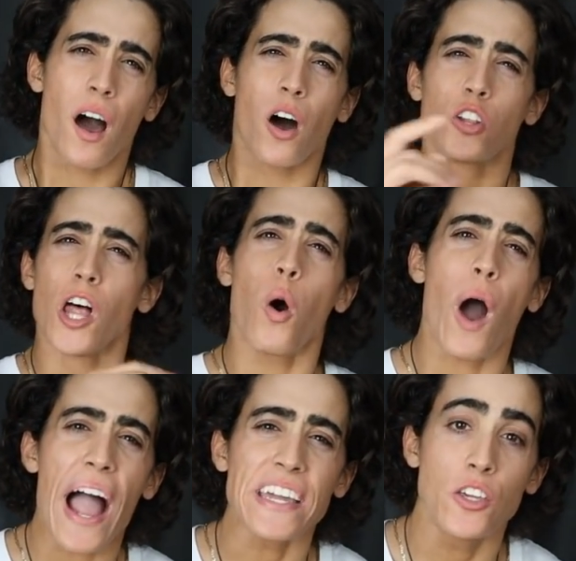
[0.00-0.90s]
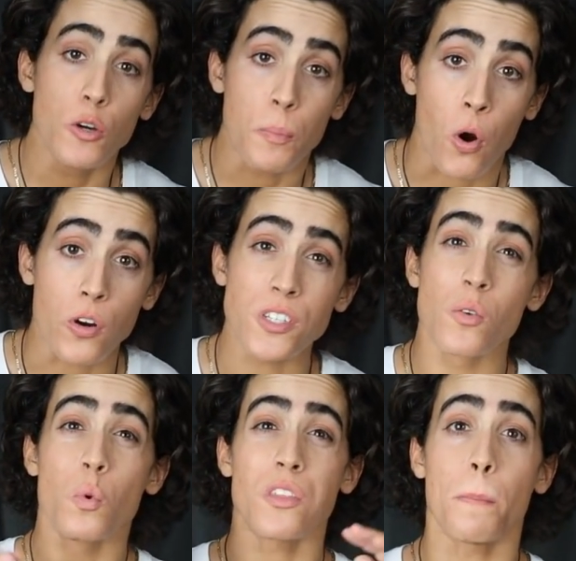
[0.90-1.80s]
A low IQ
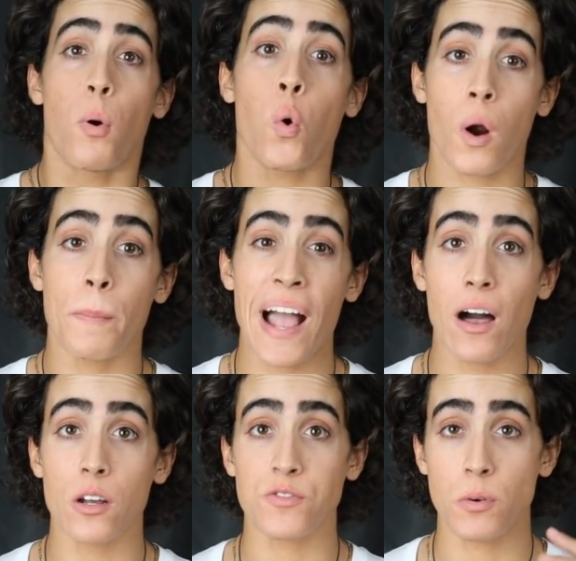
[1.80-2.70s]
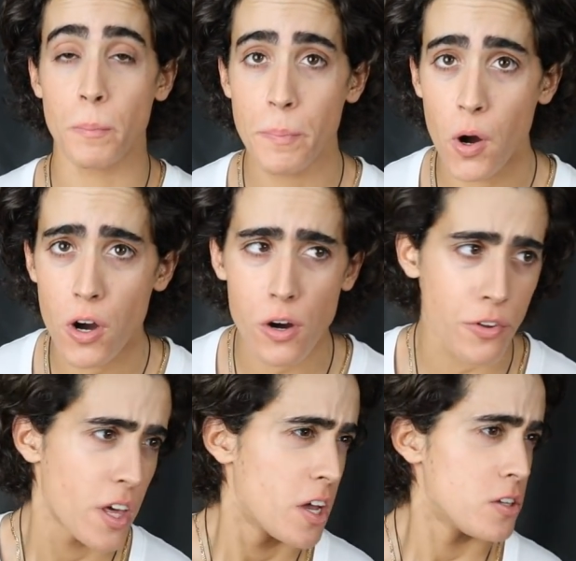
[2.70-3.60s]
person with a poor palate from
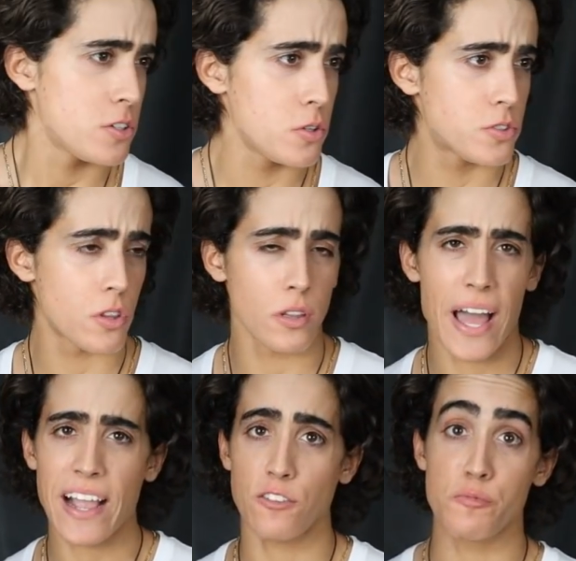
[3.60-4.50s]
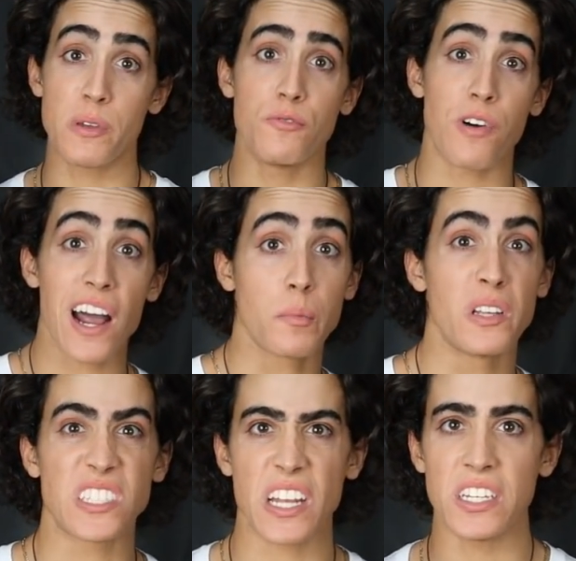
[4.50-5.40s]
birth due to the lack of B
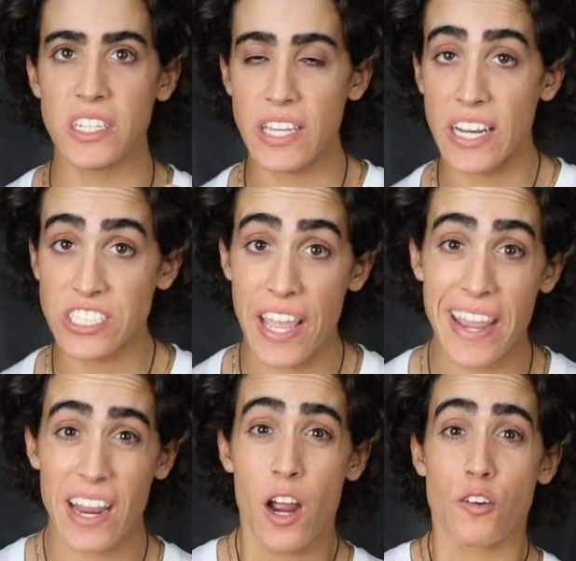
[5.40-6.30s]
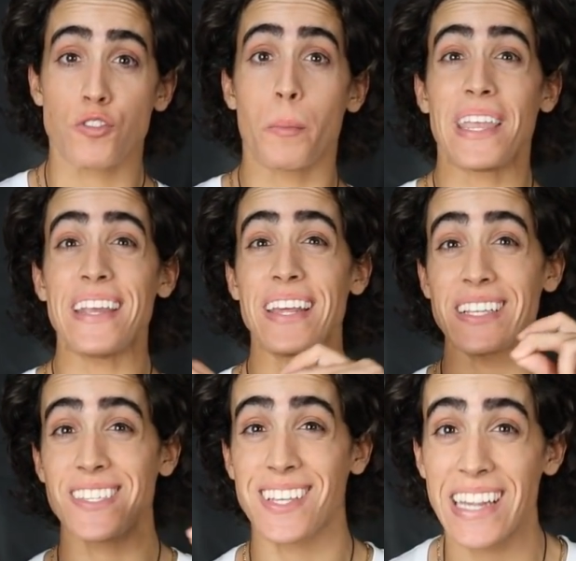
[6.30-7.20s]
vitamins and DHA from
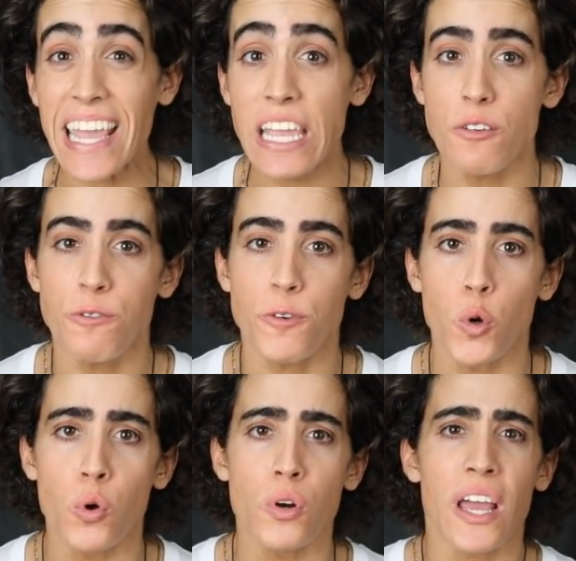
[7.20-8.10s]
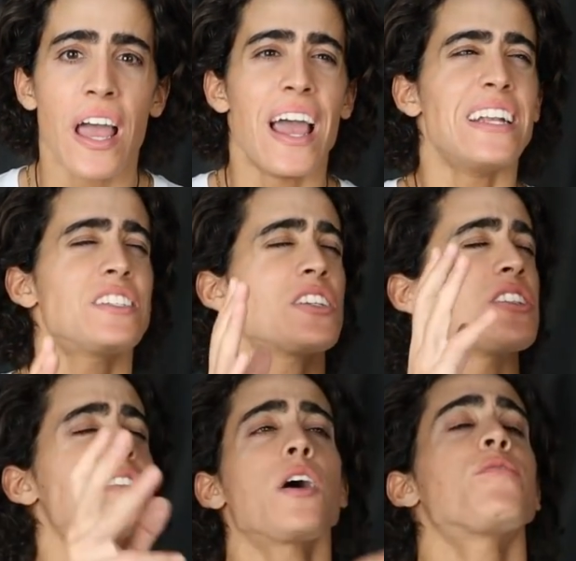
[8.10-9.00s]
eating slave food,
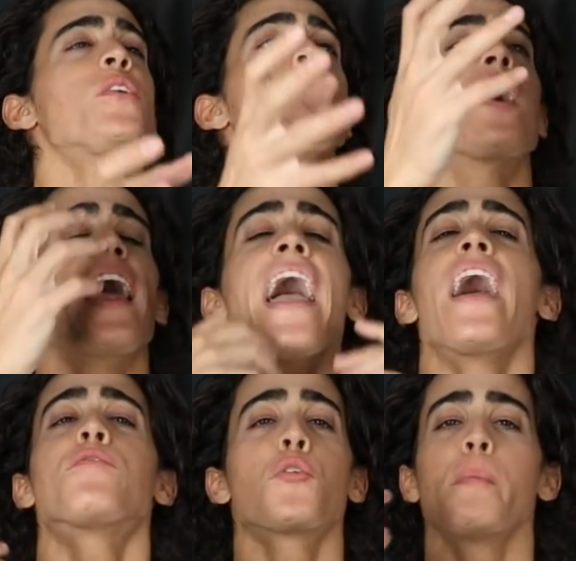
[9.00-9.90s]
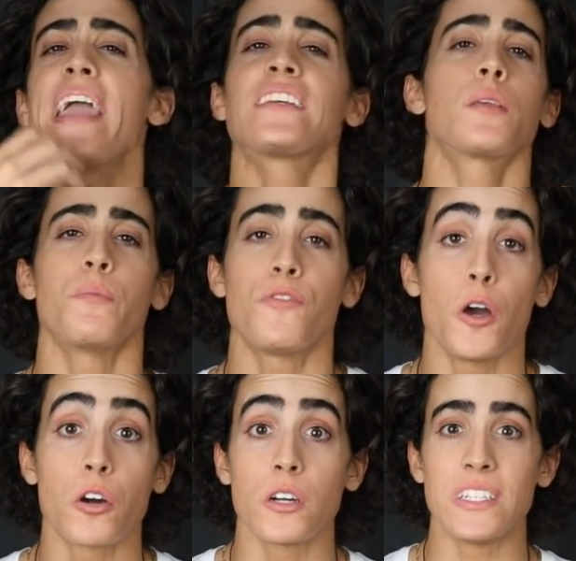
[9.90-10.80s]
just stuffing whatever makes them
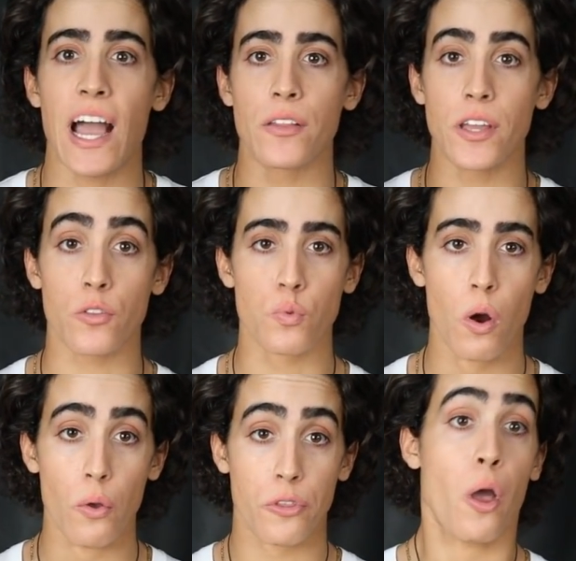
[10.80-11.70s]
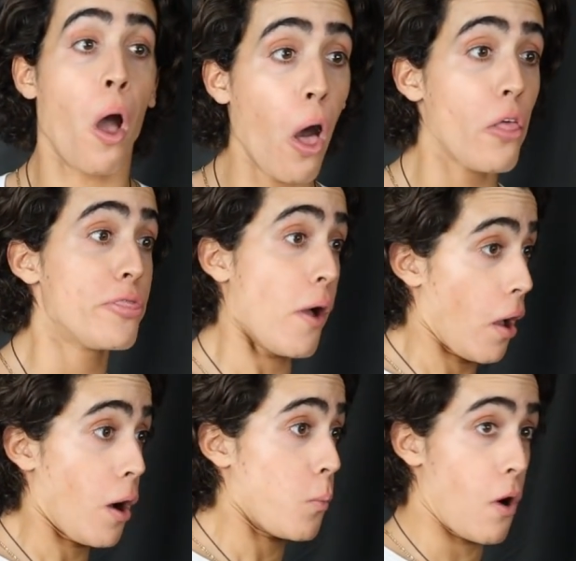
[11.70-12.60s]
feel good down their throats. Huh,
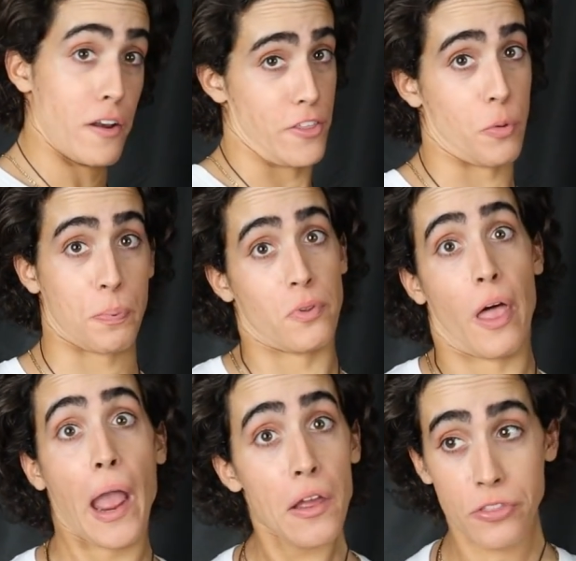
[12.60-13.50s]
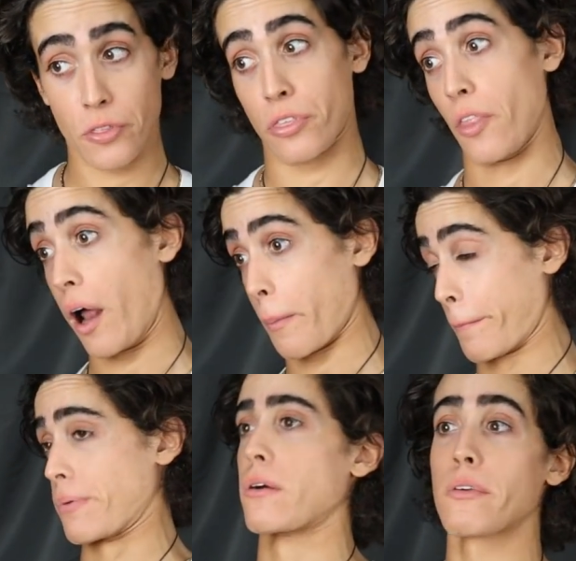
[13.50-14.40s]
duh, what, it's plants? It's not a
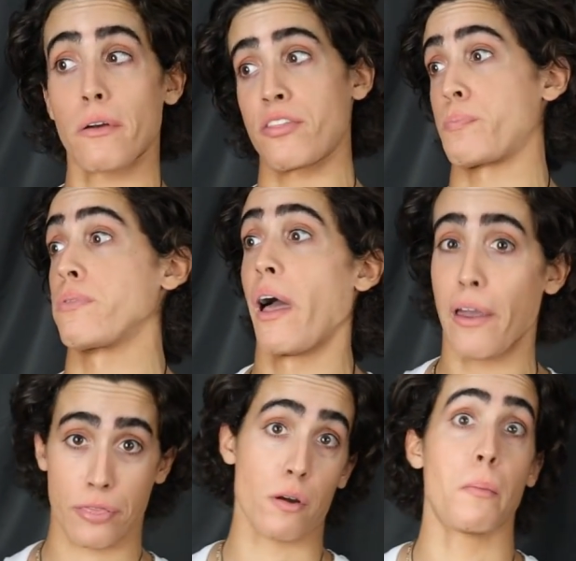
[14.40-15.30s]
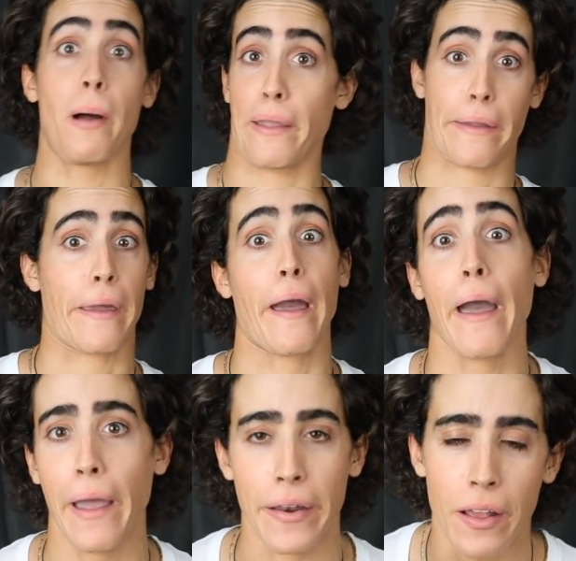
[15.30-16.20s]
burger, it's plants? Oh my
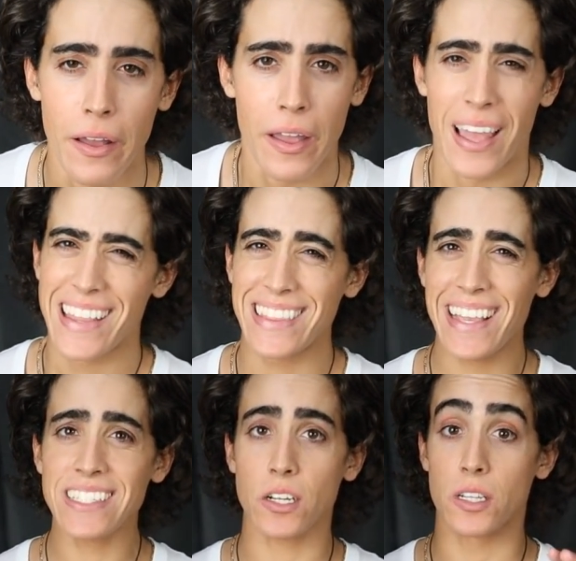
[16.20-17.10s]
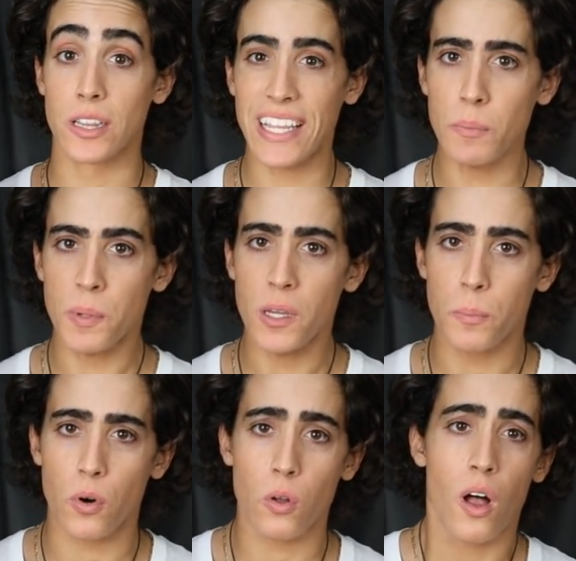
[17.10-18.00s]
god. These elite
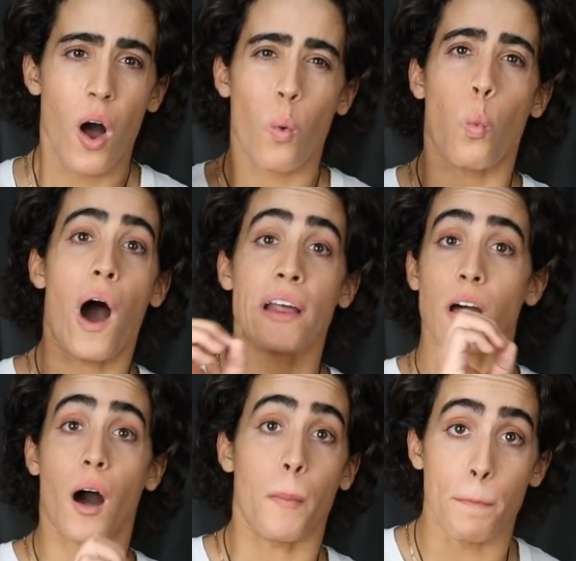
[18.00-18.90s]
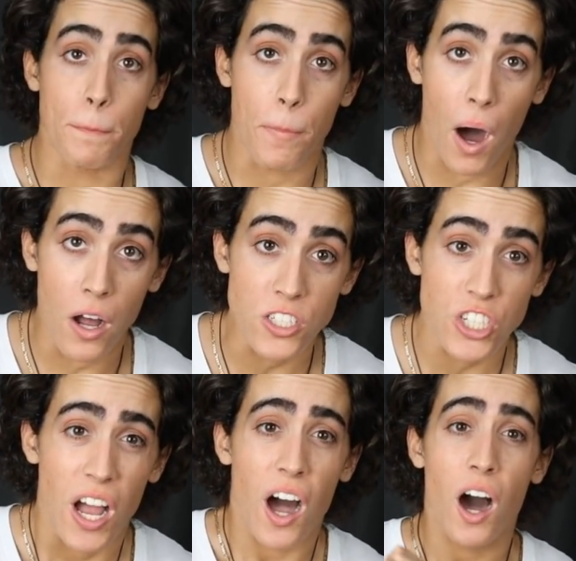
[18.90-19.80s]
people want a
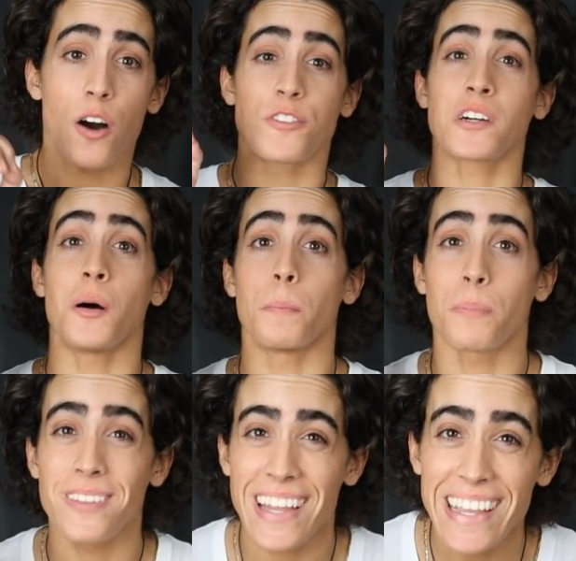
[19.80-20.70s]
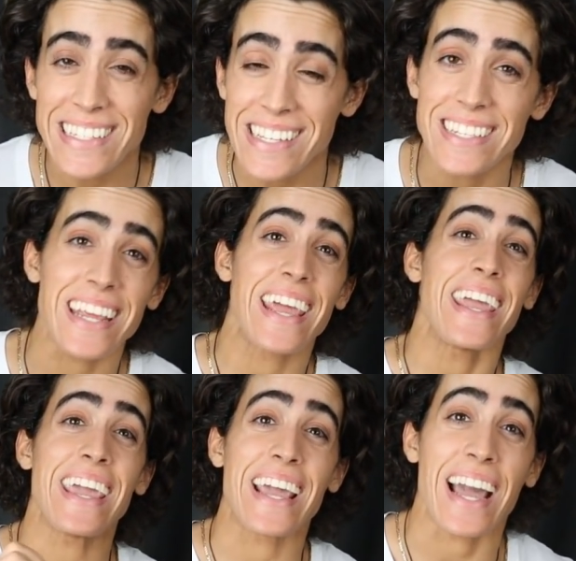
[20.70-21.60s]
bunch of complacent,
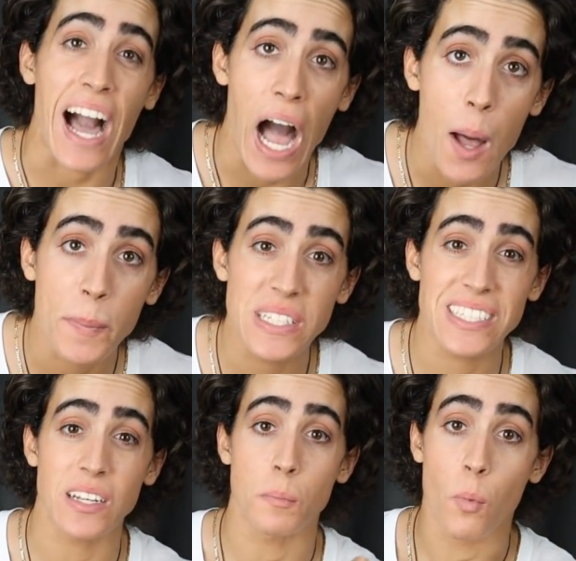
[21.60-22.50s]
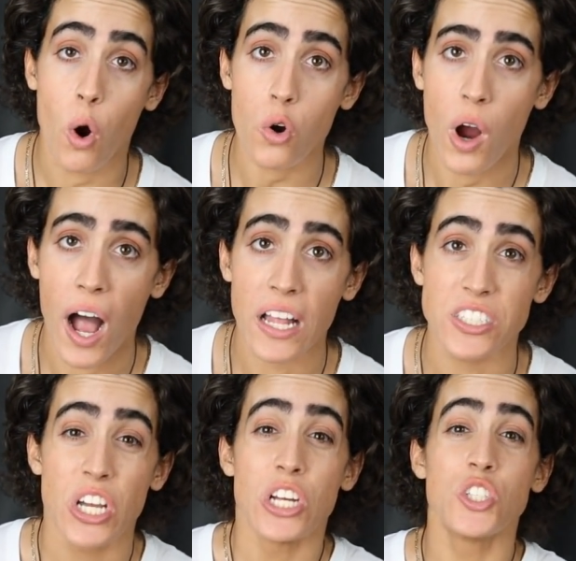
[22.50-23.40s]
incompetent
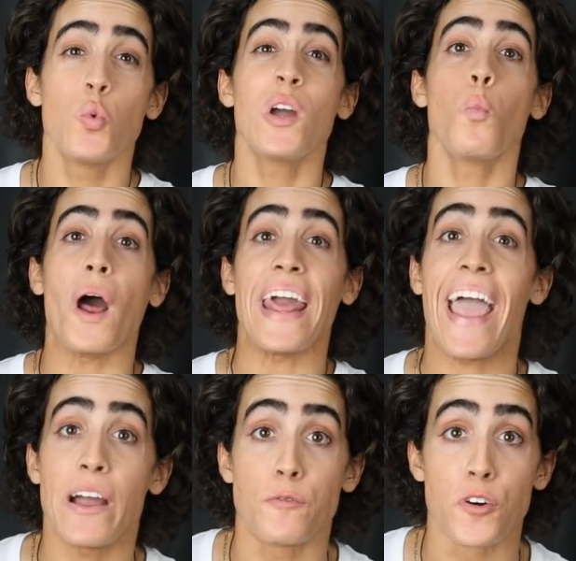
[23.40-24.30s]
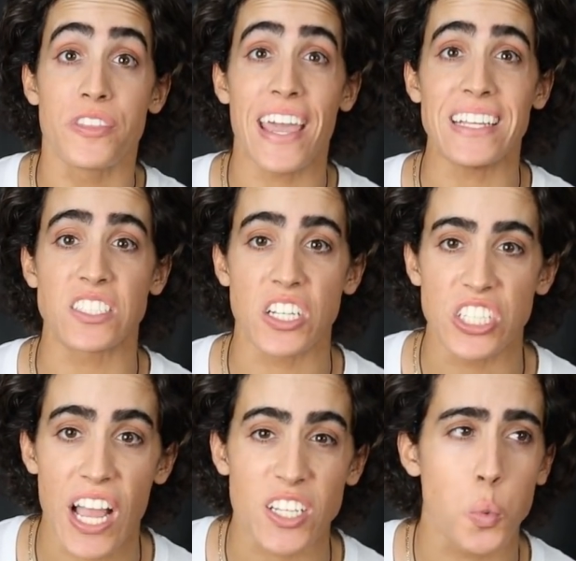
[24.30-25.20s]
morons doing whatever they
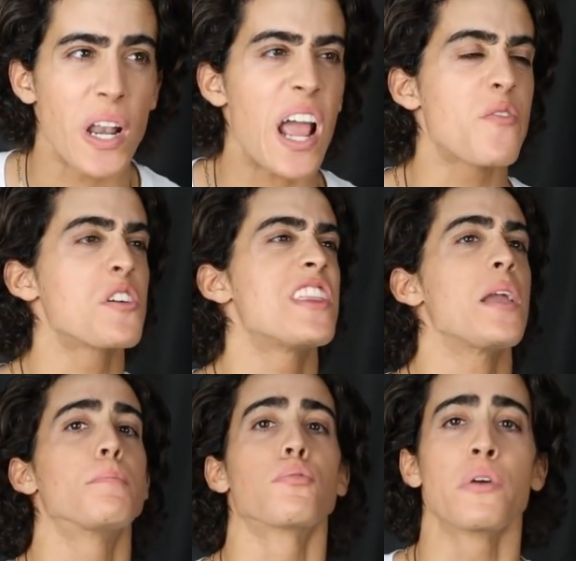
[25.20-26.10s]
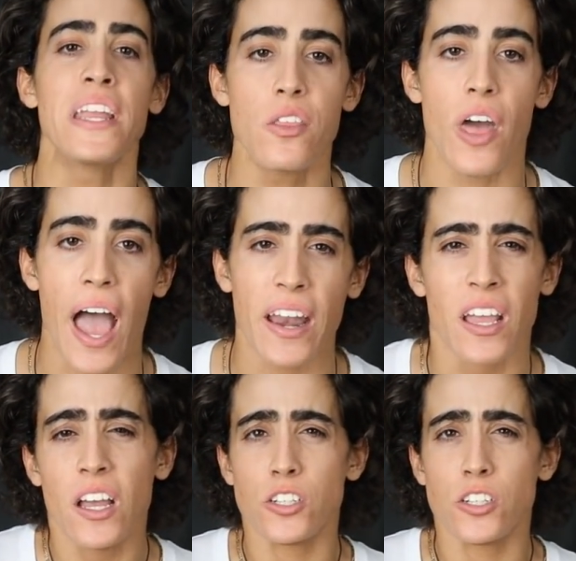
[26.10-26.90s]
suggest, whatever they breathe at.